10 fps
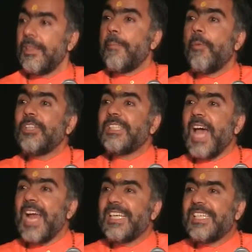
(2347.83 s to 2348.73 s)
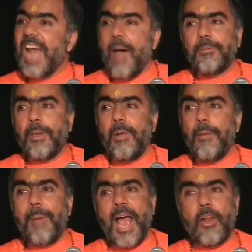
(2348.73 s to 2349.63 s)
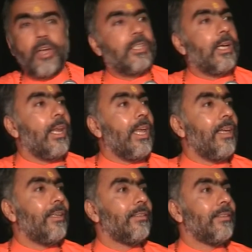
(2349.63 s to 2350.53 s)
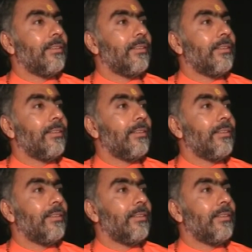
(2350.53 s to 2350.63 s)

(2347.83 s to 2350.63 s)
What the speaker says: the most adaptable biologically.